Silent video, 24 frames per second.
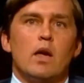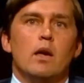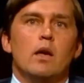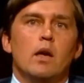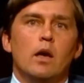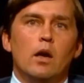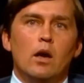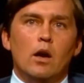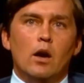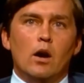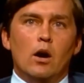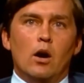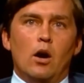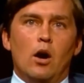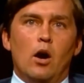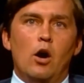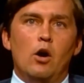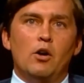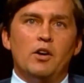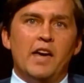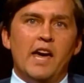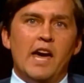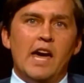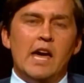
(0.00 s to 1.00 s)
Robin?
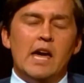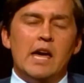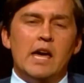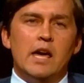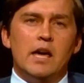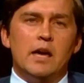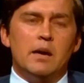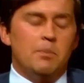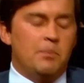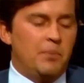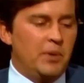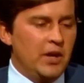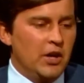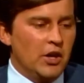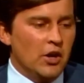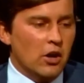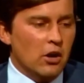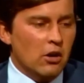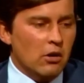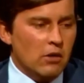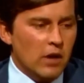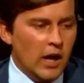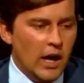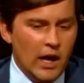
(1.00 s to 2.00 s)
Okay,
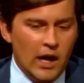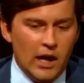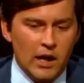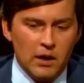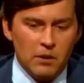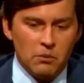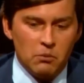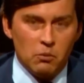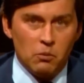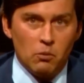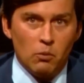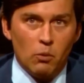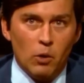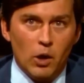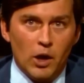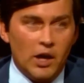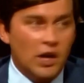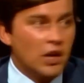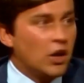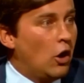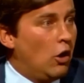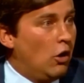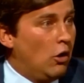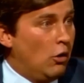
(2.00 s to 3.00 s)
Peter, uh, we're
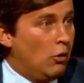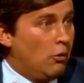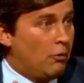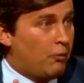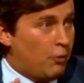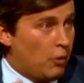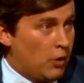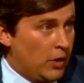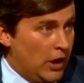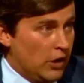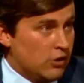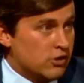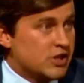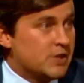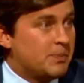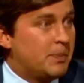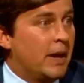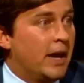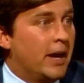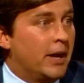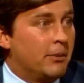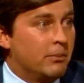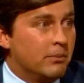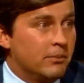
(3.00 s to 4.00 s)
going to go for another
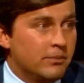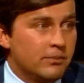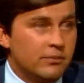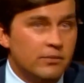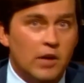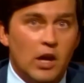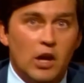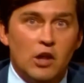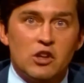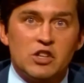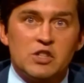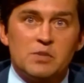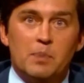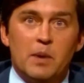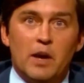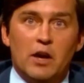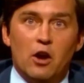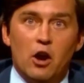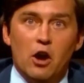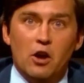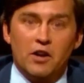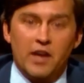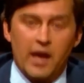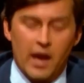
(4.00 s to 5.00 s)
spin. Another spin. Another here spin. we go.